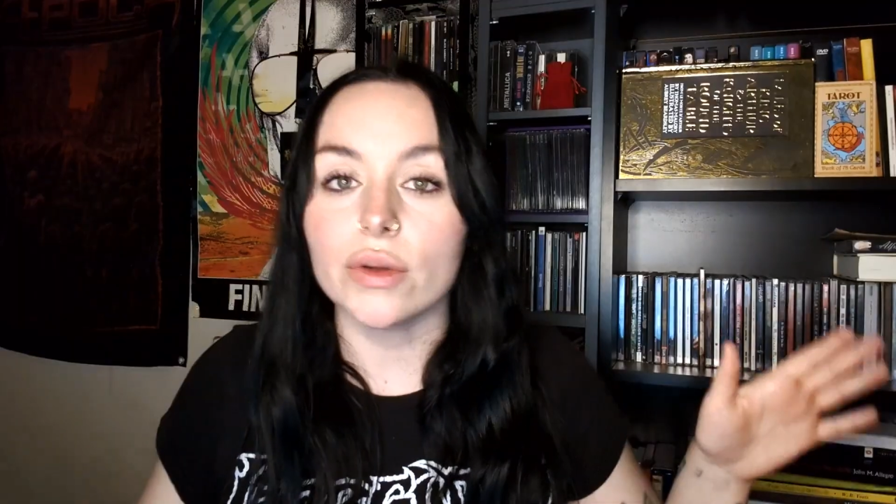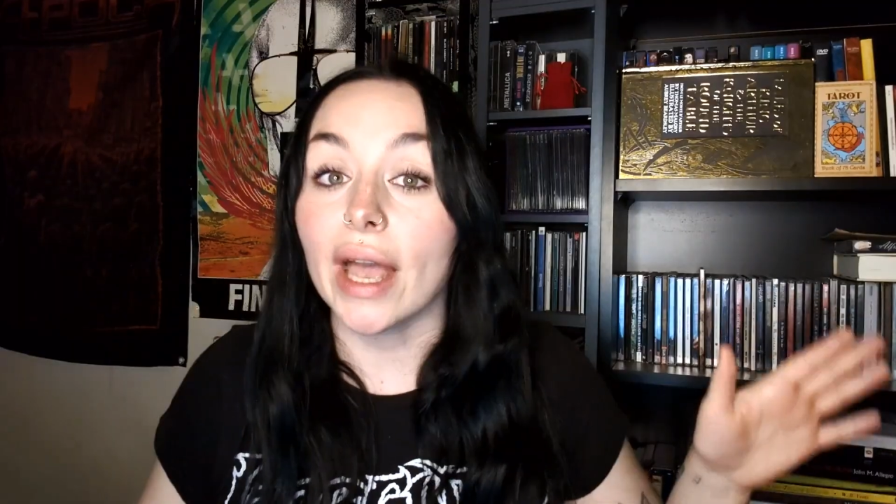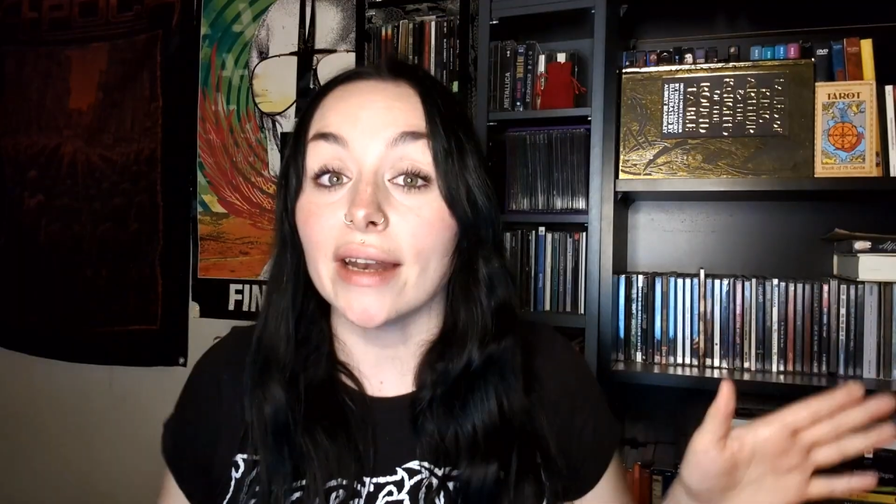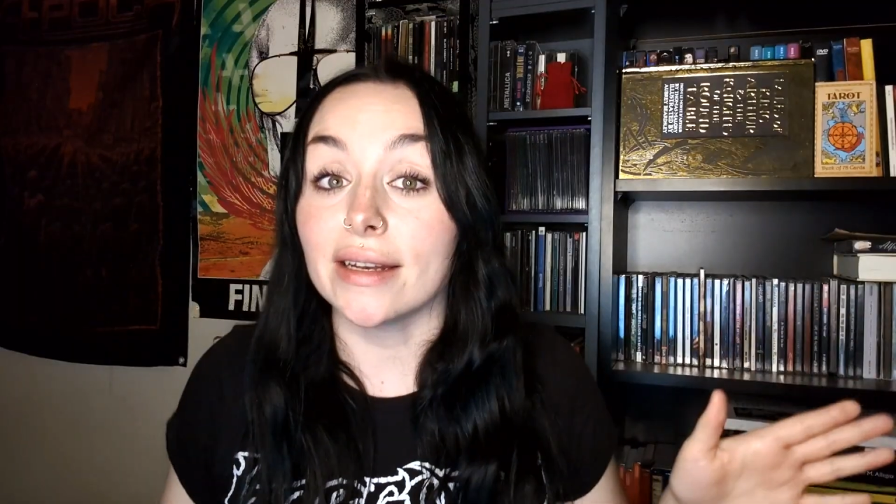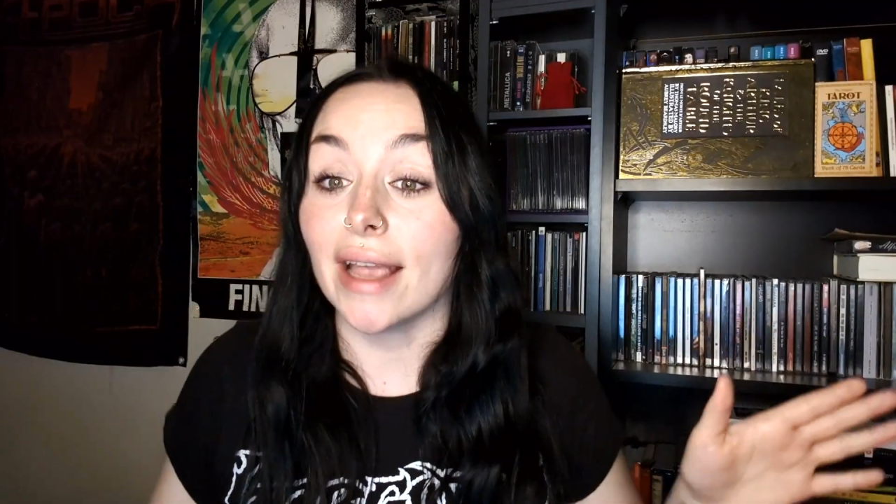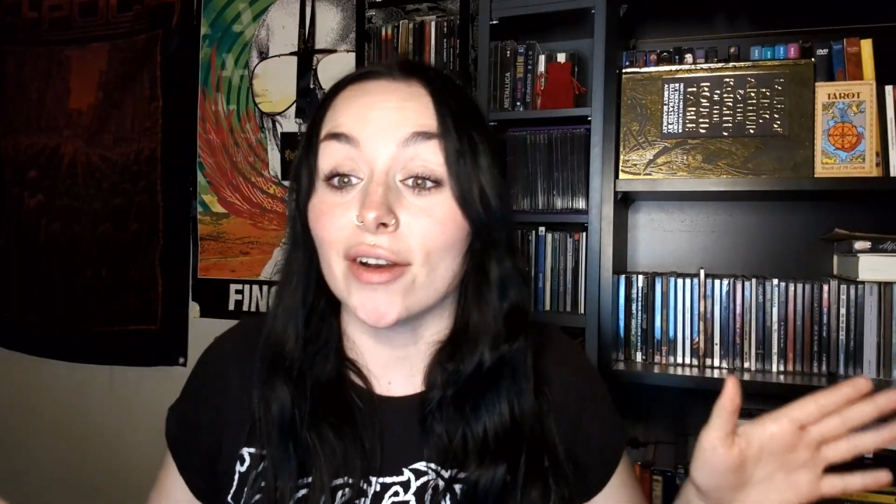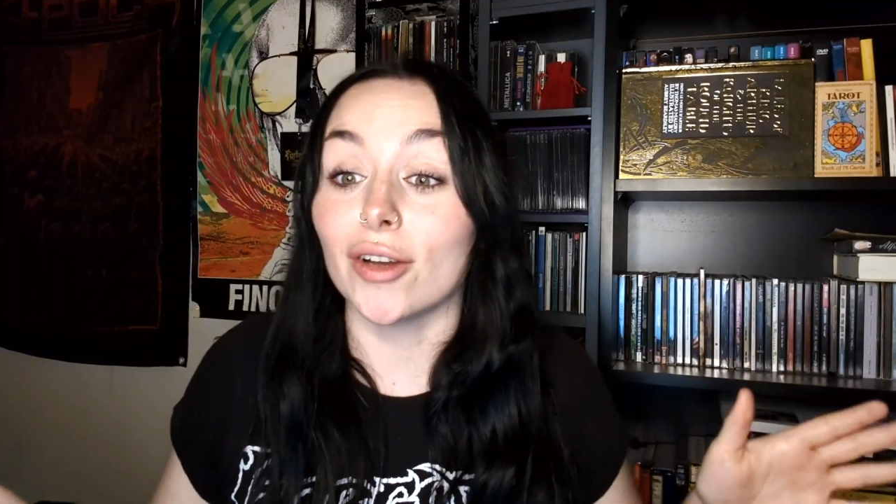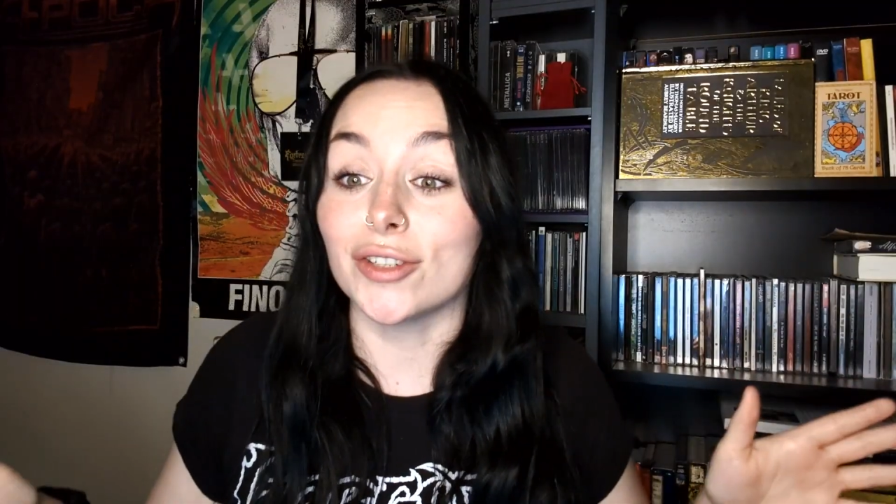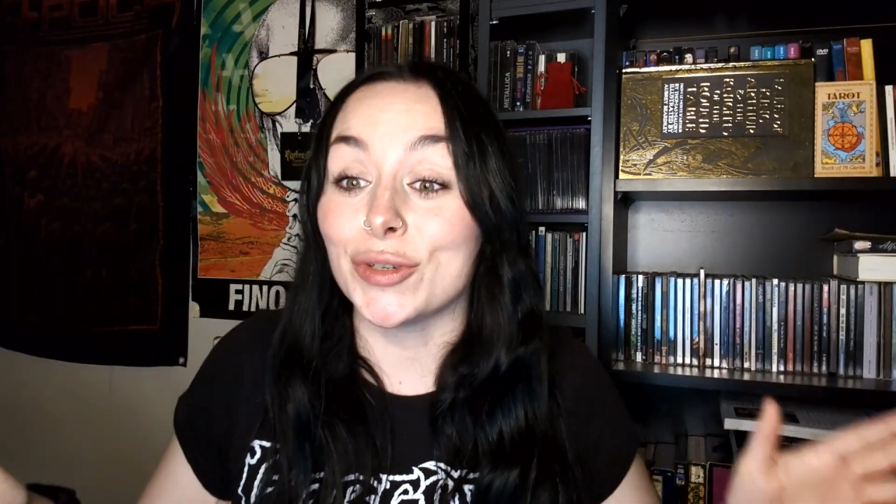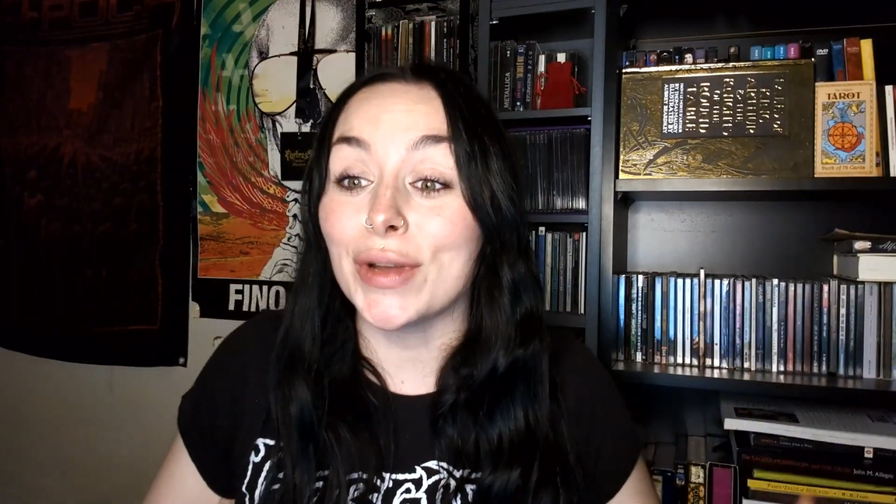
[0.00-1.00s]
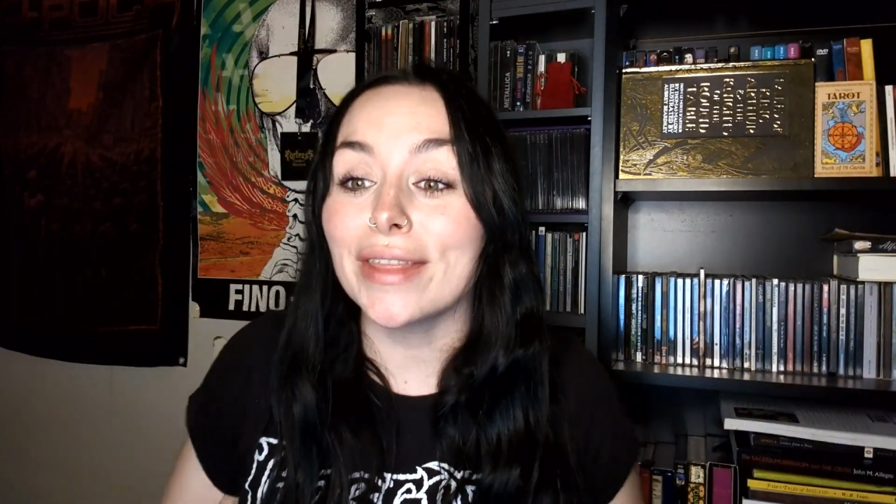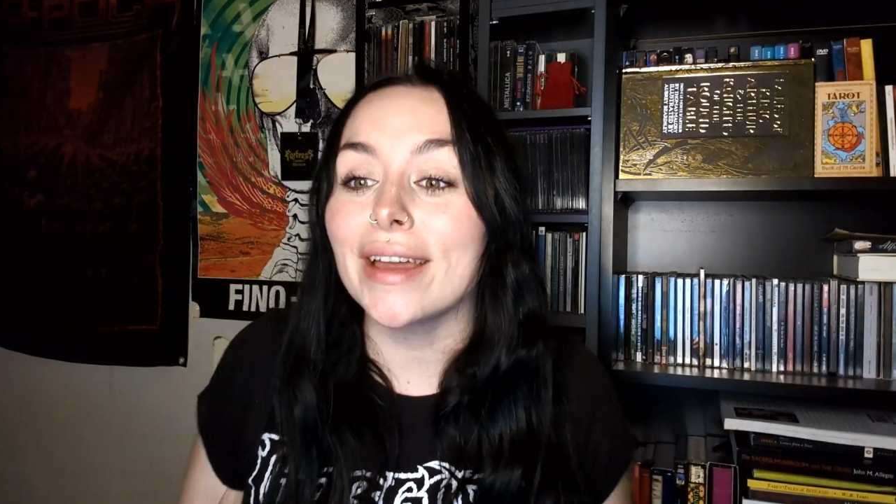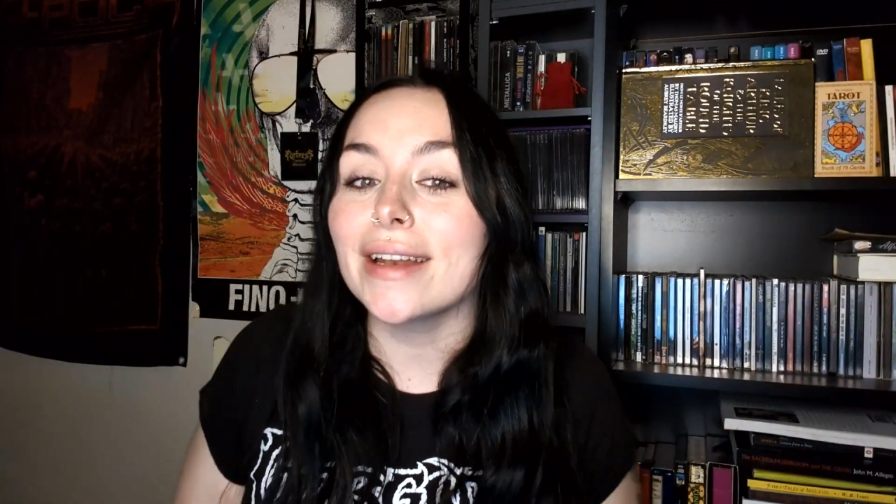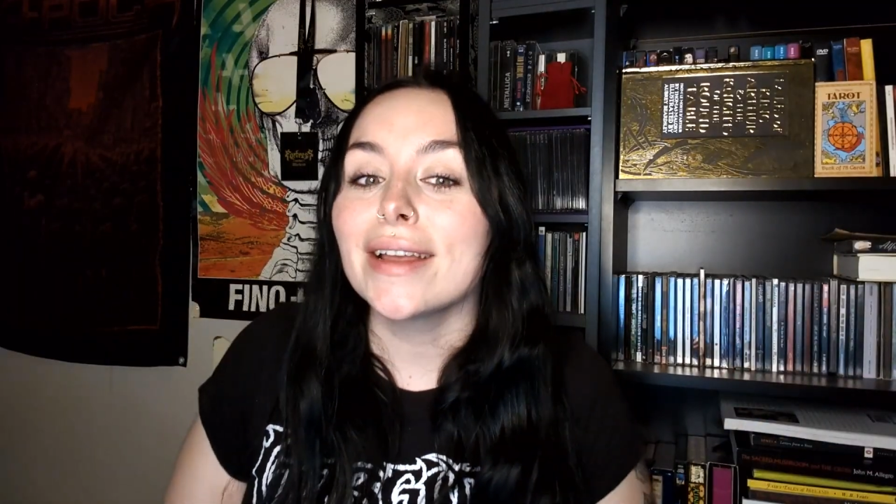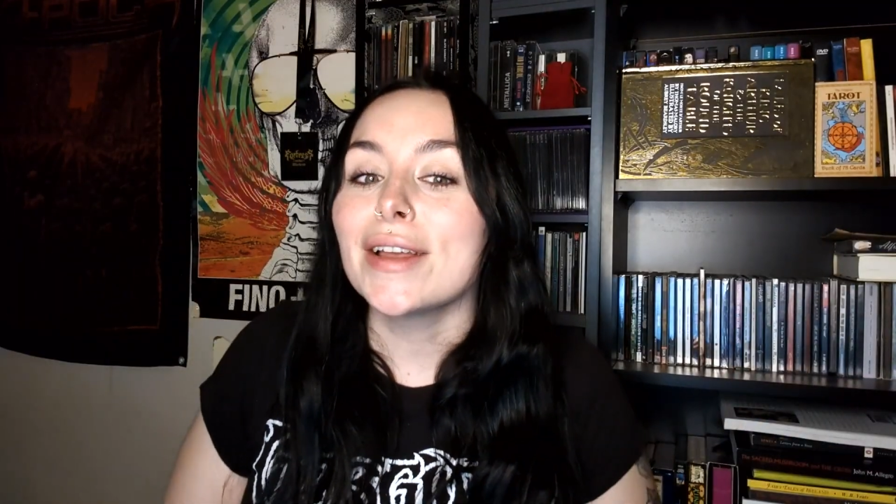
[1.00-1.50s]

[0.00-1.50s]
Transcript: can and cannot do with it.